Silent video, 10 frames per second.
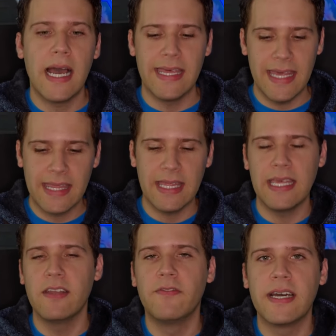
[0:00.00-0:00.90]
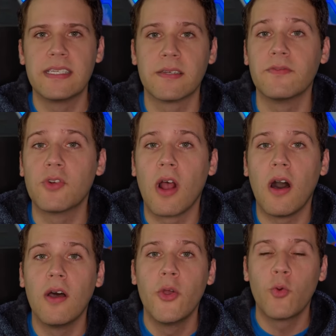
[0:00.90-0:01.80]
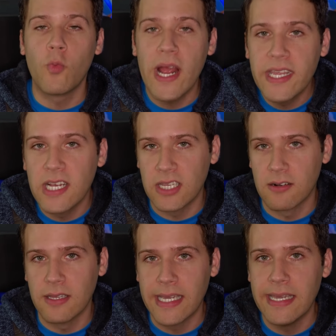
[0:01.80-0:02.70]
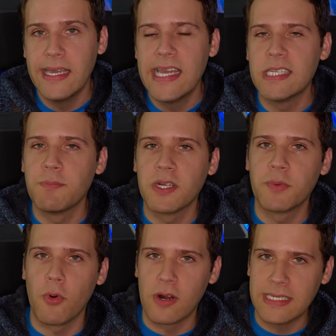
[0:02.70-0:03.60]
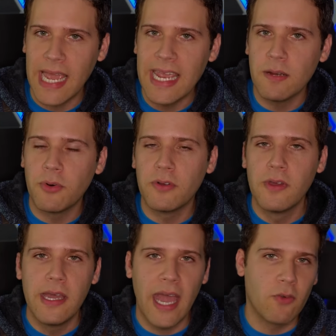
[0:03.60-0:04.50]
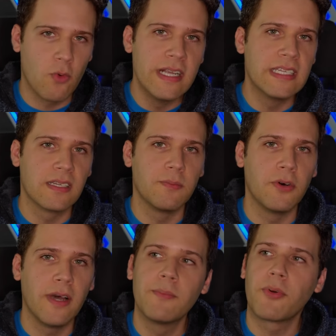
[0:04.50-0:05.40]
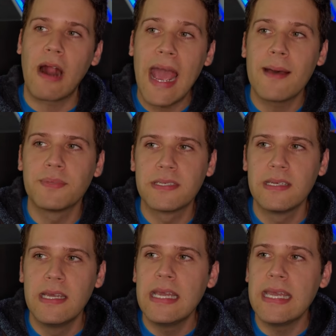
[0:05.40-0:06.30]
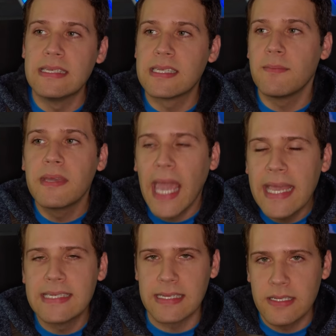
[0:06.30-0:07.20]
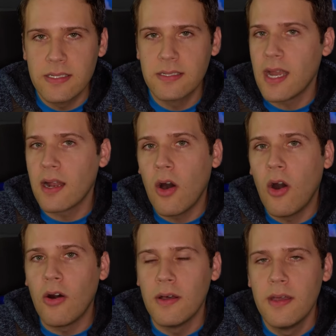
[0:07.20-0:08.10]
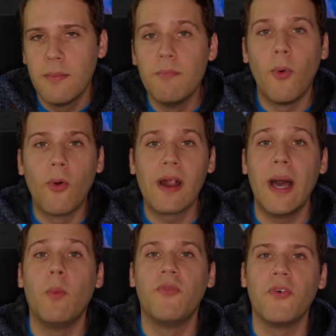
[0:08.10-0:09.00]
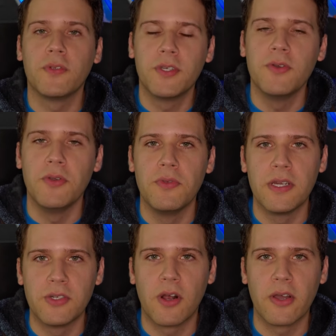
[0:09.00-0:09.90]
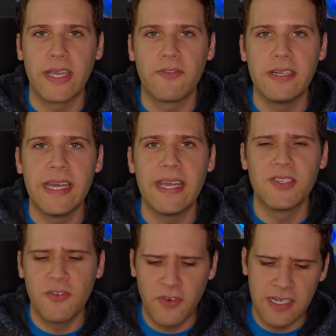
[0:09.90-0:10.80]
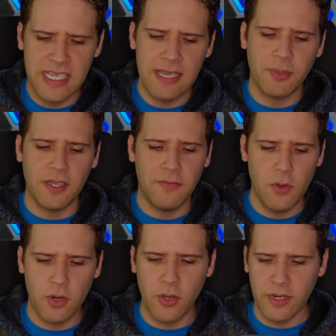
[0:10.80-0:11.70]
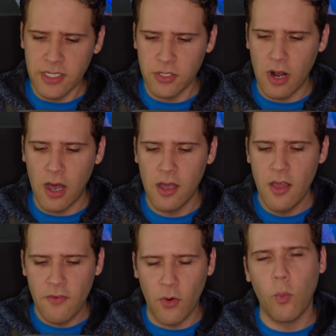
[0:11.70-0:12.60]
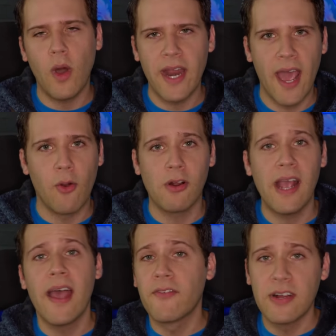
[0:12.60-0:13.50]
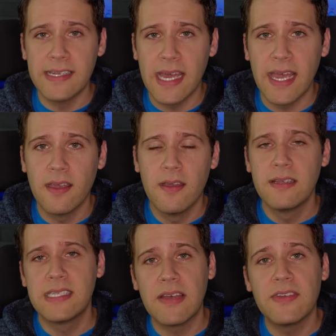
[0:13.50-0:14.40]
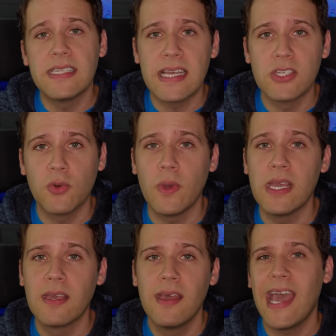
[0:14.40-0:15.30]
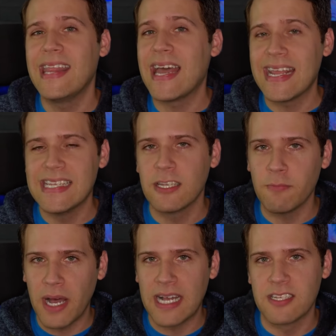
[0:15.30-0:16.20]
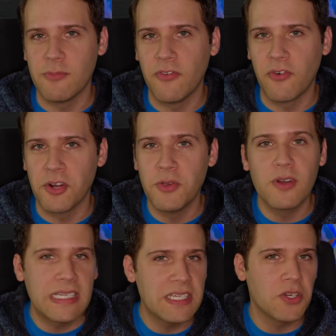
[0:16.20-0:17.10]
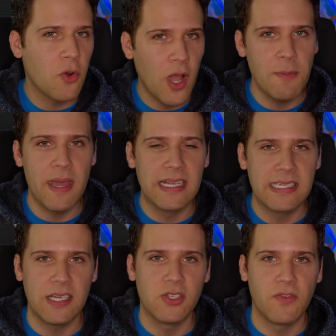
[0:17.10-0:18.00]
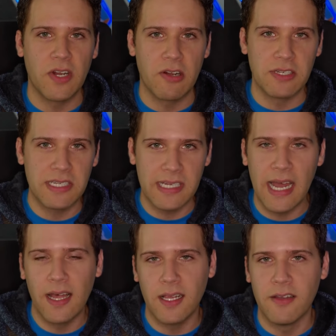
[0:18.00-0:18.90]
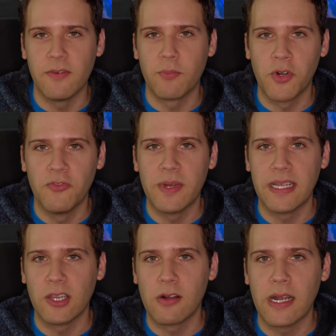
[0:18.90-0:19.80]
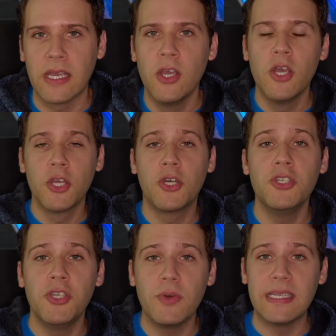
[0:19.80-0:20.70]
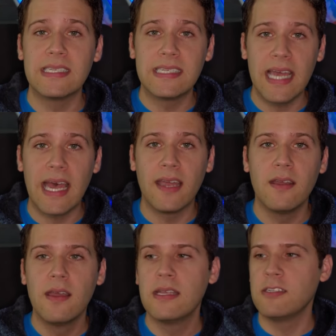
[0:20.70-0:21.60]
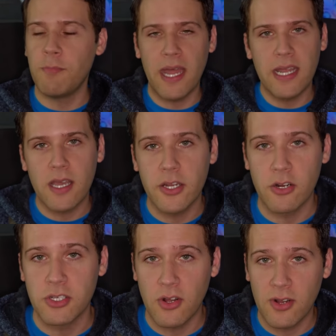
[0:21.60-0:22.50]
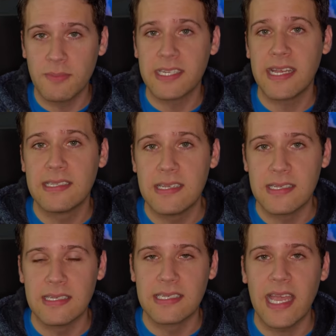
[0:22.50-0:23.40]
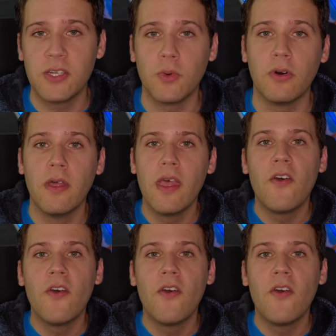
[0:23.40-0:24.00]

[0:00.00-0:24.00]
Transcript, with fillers: I think that the advice of draw regularly is much more attainable and reasonable and perhaps in some cases, not all, more helpful to you than drawing every day. So for example, if you were going to draw for 1 hour every day, 7 days a week, and that isn't possible for you or it doesn't quite make sense for your style of improvement and learning, could you instead, depending on your circumstances and schedule,